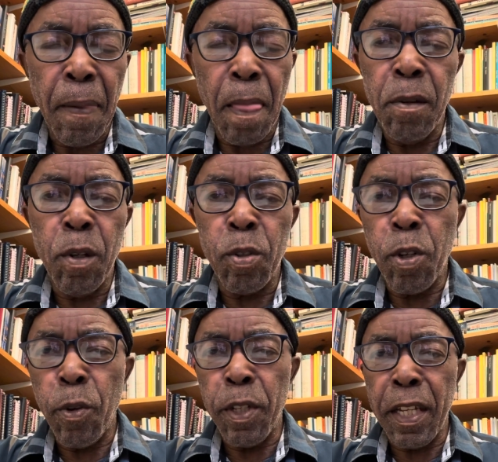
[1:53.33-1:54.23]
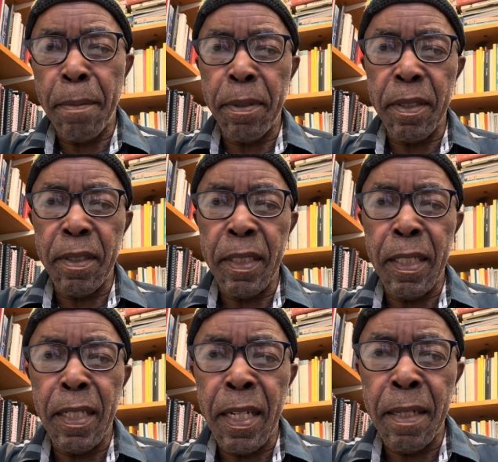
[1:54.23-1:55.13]
or growing up
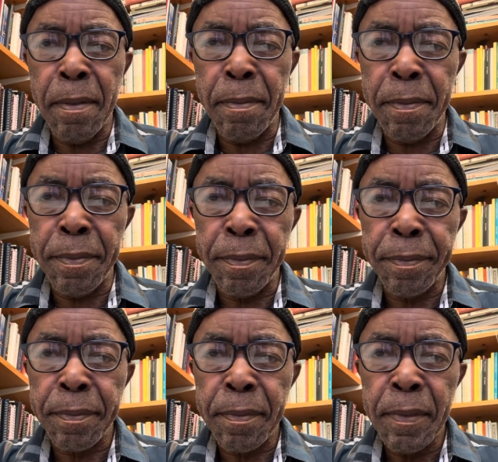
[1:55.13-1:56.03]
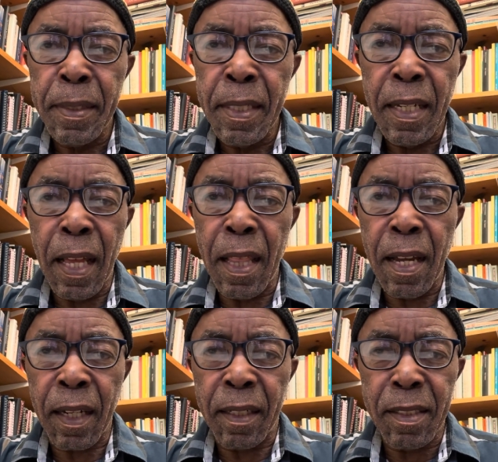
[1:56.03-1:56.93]
in
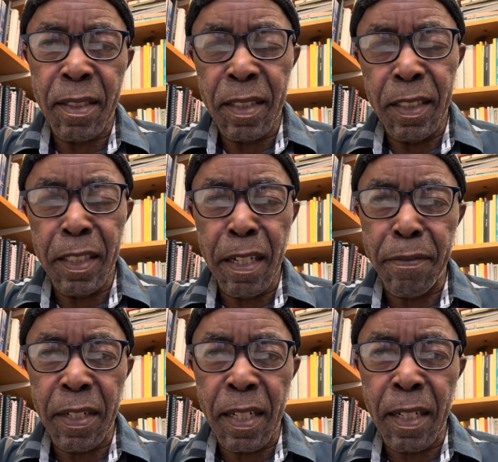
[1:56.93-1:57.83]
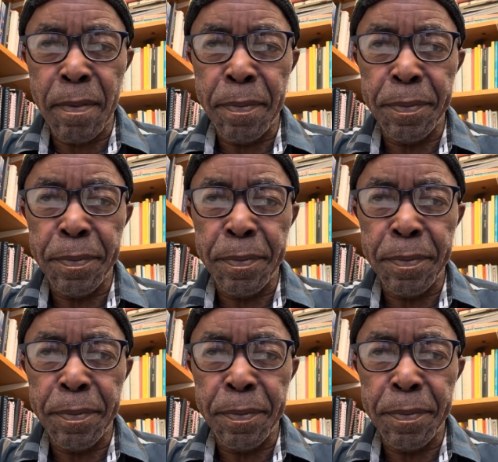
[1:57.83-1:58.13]
other countries in Africa,